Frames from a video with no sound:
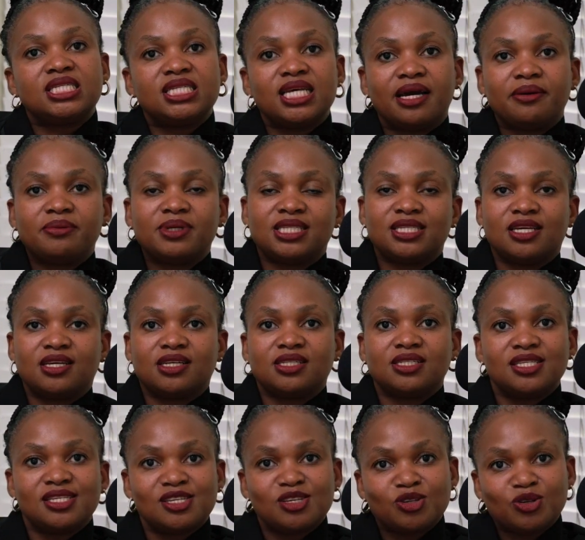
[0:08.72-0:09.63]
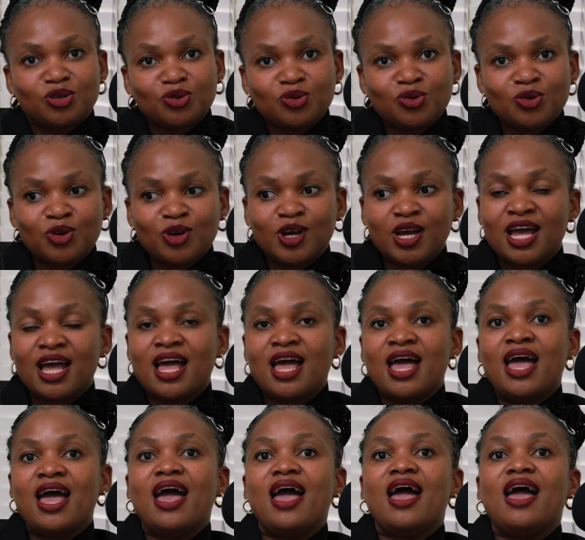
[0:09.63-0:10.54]
Ndwandwe,
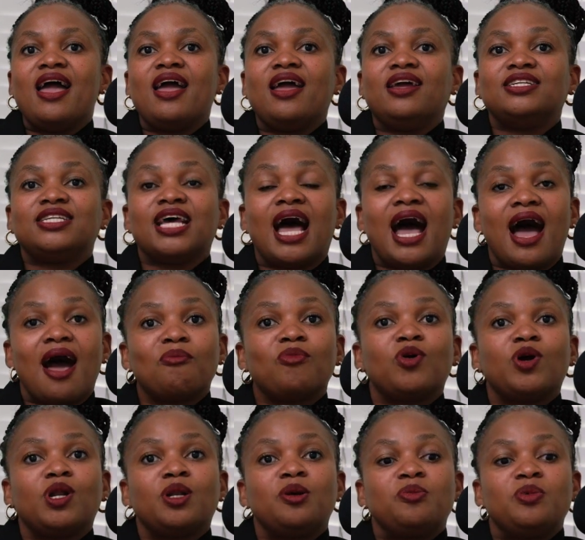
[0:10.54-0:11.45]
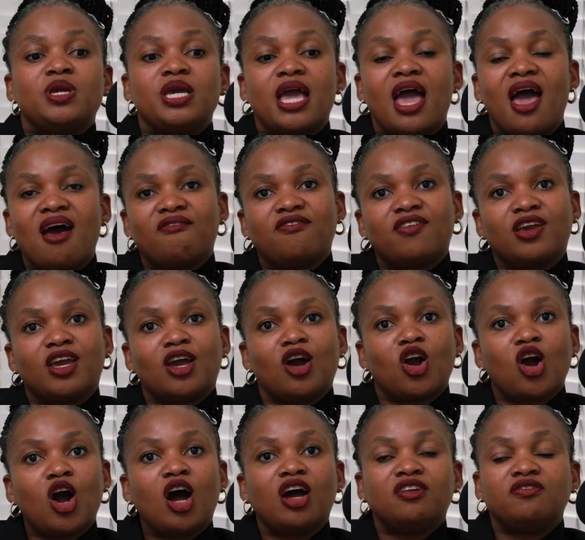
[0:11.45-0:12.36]
and I'm going to be having a
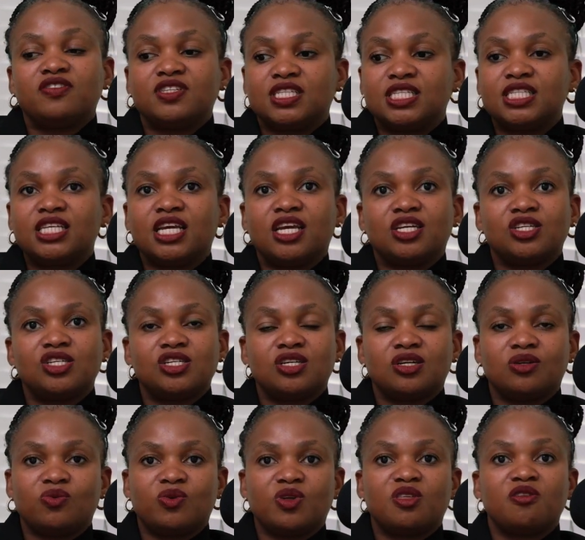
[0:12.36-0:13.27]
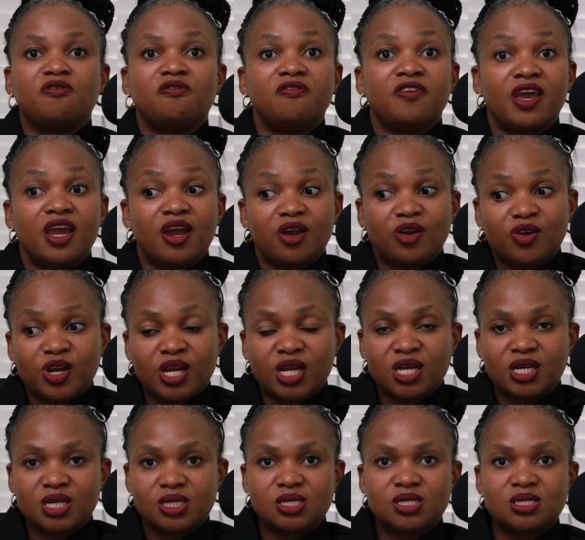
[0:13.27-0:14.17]
conversation with
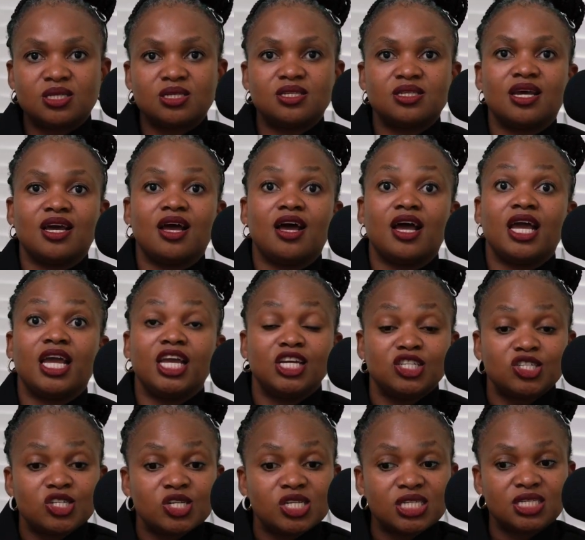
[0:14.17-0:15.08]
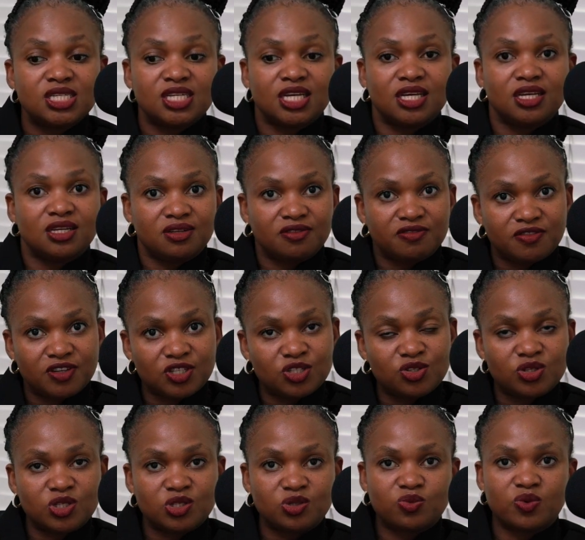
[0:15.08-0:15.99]
various interesting
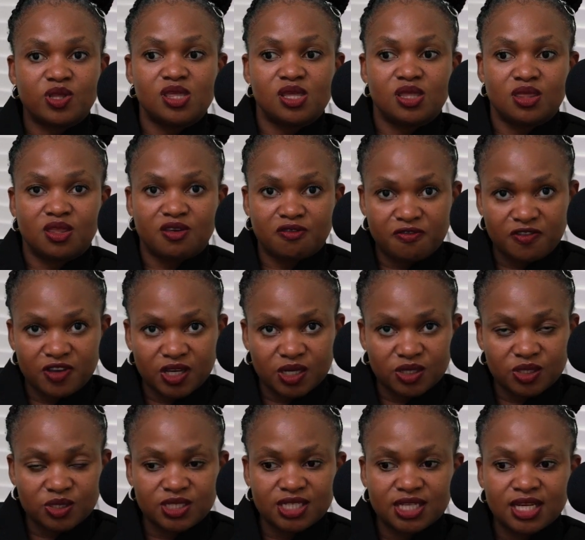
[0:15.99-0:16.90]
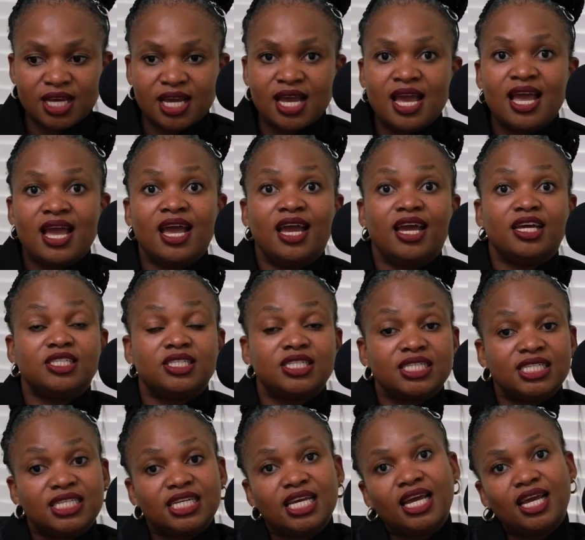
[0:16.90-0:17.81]
individuals within the field. And
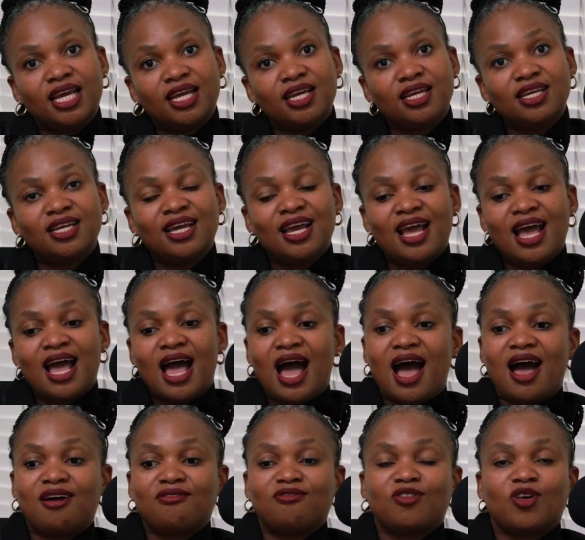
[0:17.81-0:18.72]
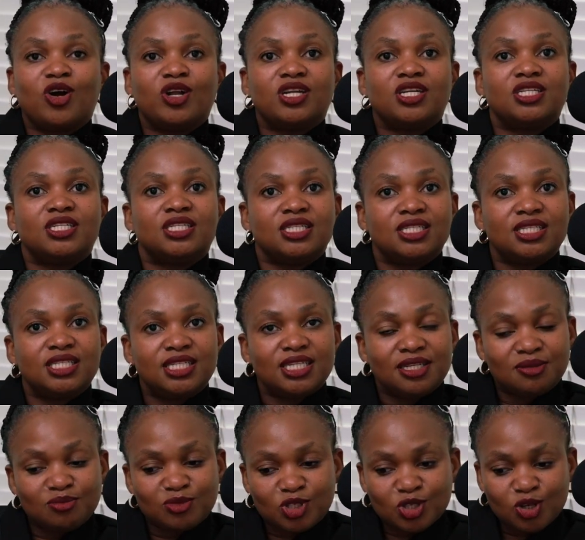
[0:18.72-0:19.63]
today, I've got an
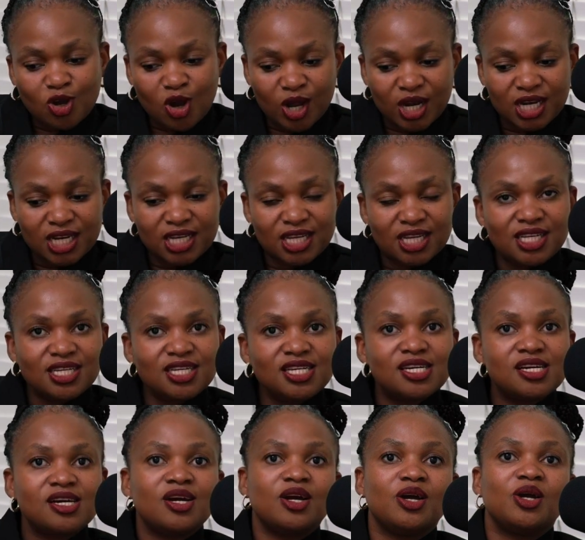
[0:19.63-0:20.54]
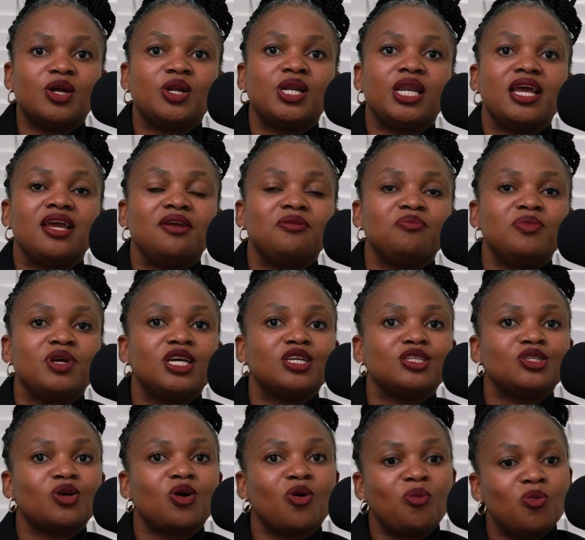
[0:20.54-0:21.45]
esteemed colleague. Her name
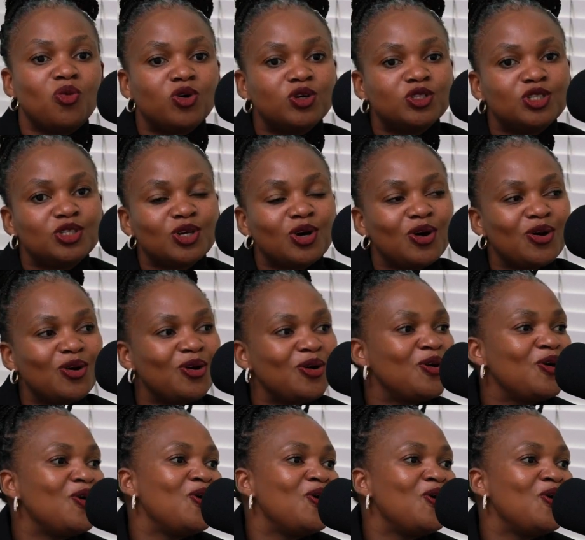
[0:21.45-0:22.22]
is Kgomotso.